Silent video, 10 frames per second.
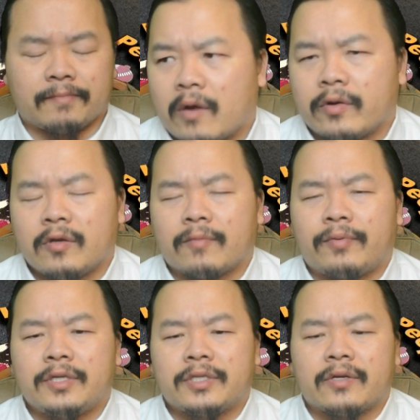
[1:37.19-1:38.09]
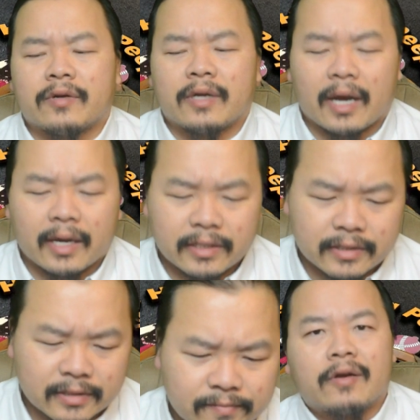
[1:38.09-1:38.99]
How do you appreciate your
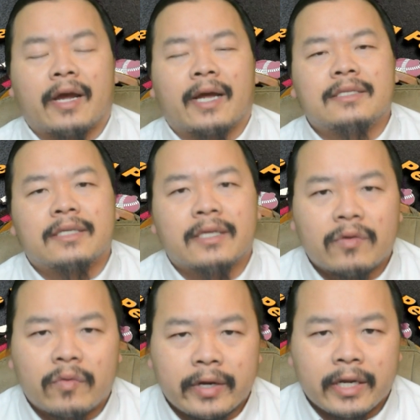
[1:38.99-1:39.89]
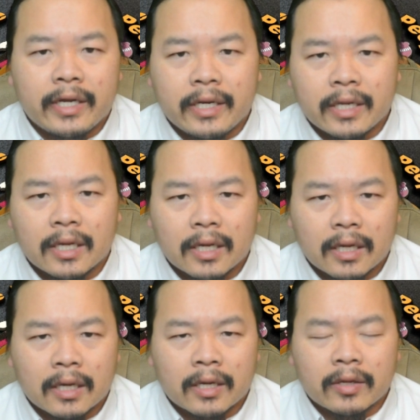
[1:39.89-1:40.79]
guides? Your guides can read
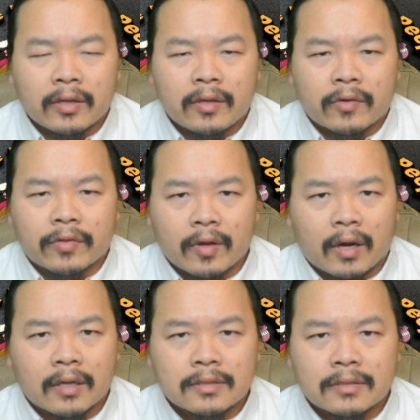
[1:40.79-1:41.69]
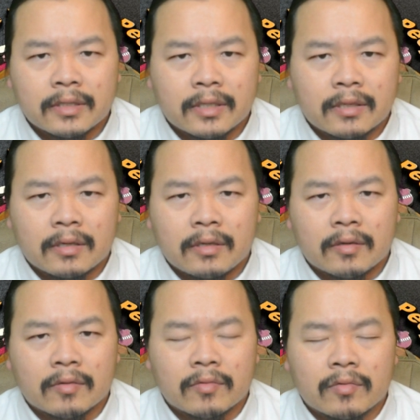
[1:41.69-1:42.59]
your thoughts and
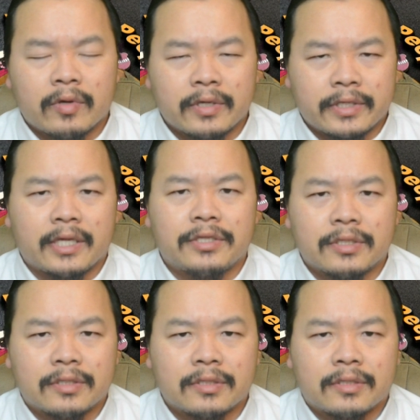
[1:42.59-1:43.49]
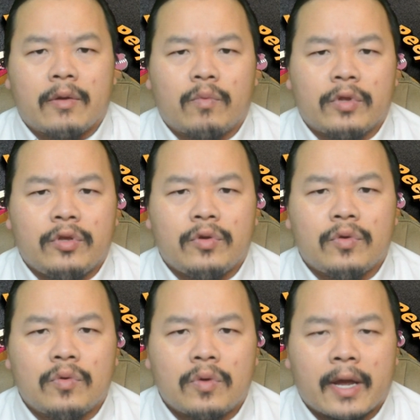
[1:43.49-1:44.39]
your intentions. And when
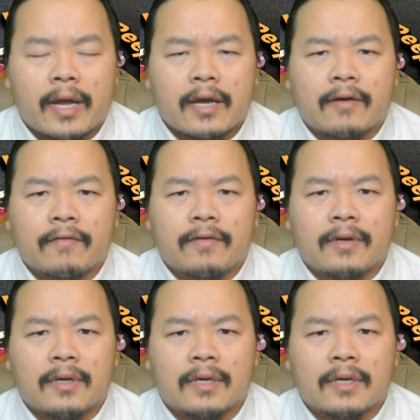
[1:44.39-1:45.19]
you have